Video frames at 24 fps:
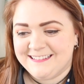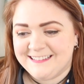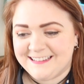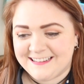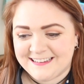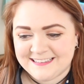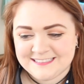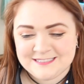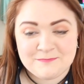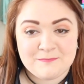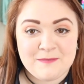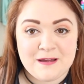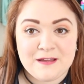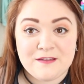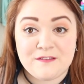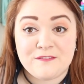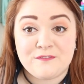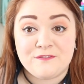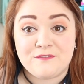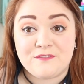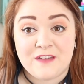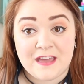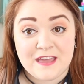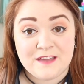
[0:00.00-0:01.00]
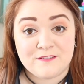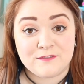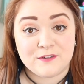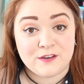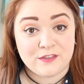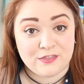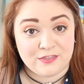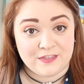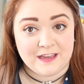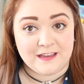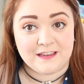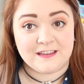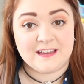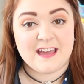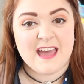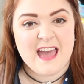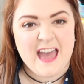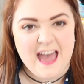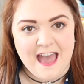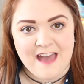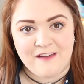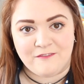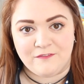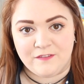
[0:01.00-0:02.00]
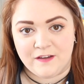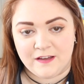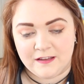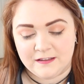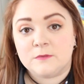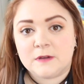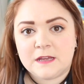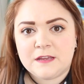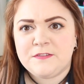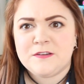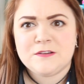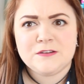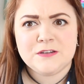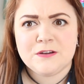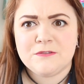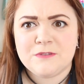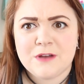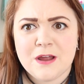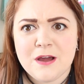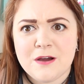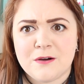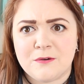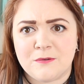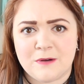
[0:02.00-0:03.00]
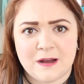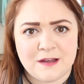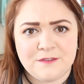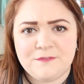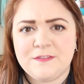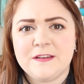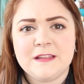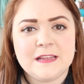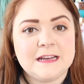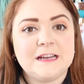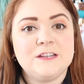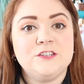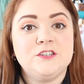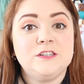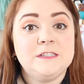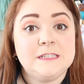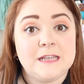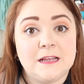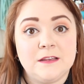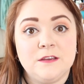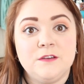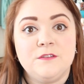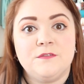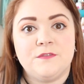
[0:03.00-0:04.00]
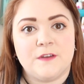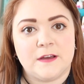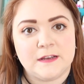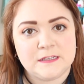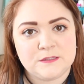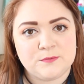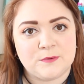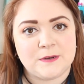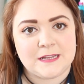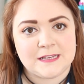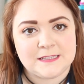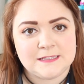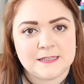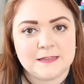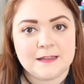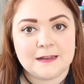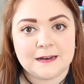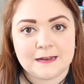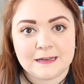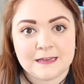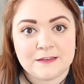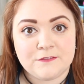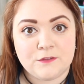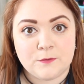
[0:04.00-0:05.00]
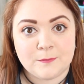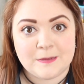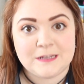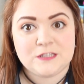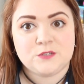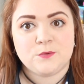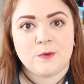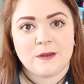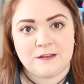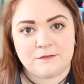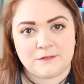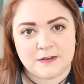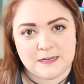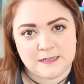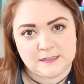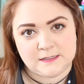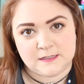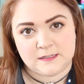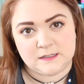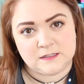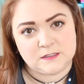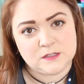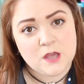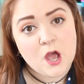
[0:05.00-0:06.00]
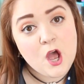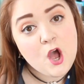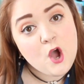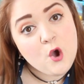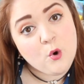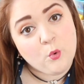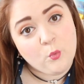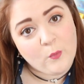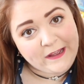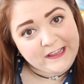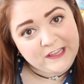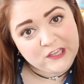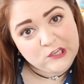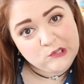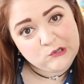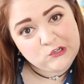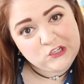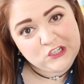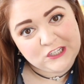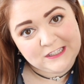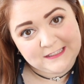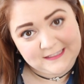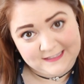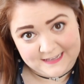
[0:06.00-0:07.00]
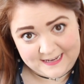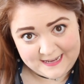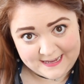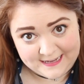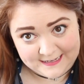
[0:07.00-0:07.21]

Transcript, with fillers: and it's my favourite thing ever. If you don't know, I feel like I should tell you first what it is and then I'll give you my 20 reasons why you should see